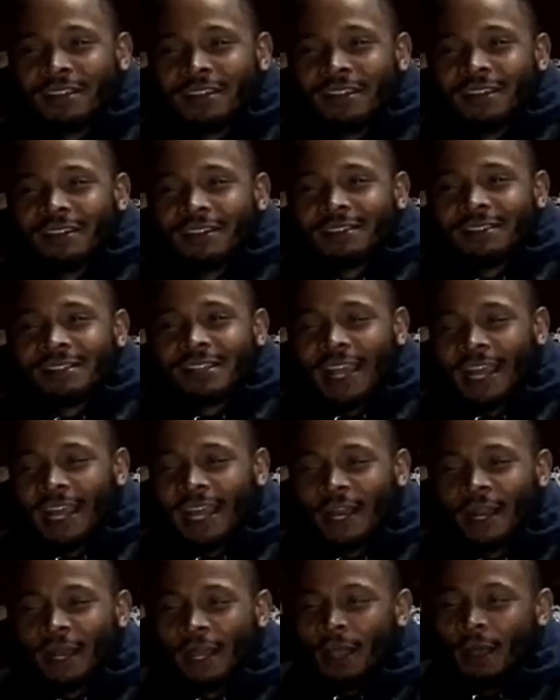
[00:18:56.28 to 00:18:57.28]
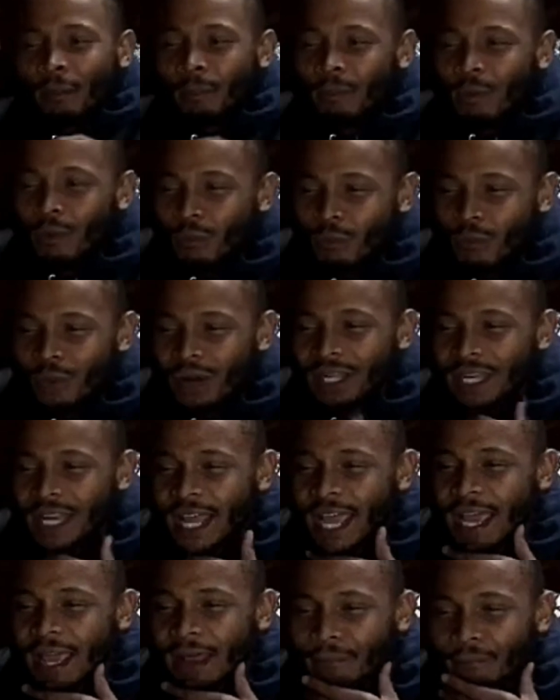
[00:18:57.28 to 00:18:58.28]
You know what I'm saying? But with
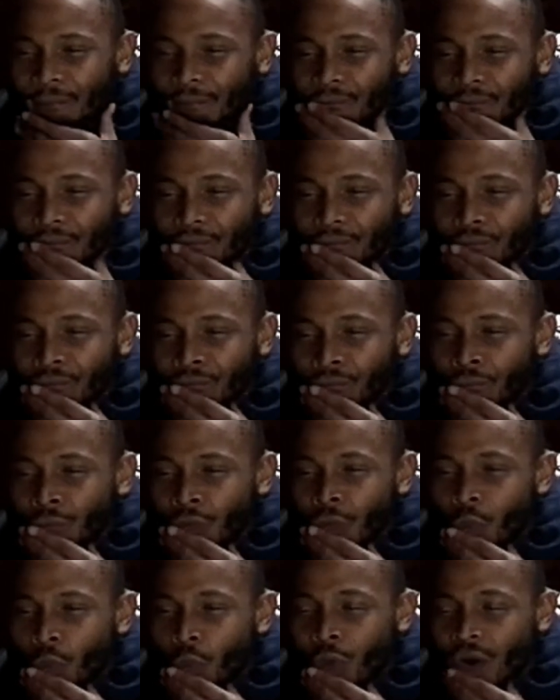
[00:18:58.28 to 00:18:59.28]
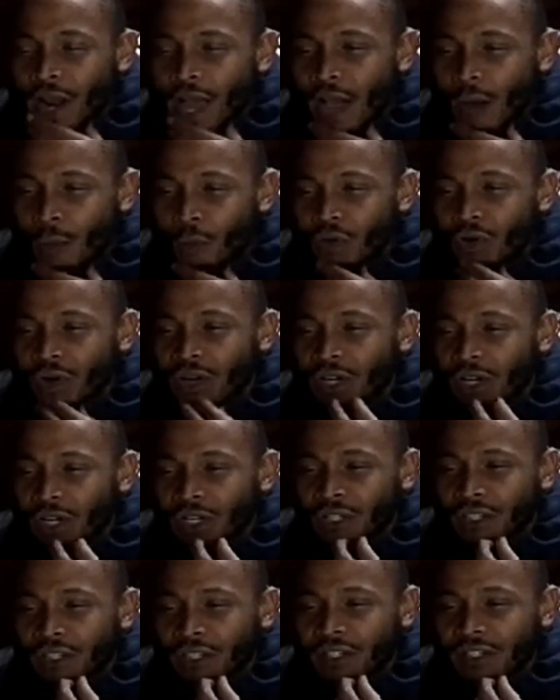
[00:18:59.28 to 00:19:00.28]
that, what I want to
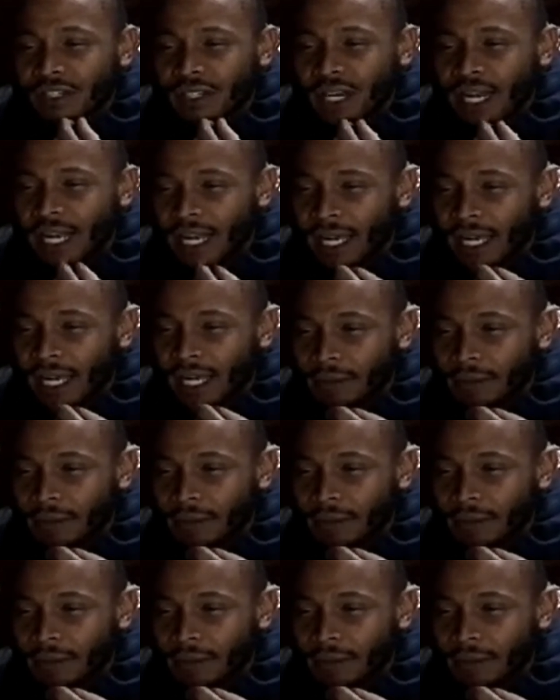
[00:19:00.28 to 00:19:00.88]
understand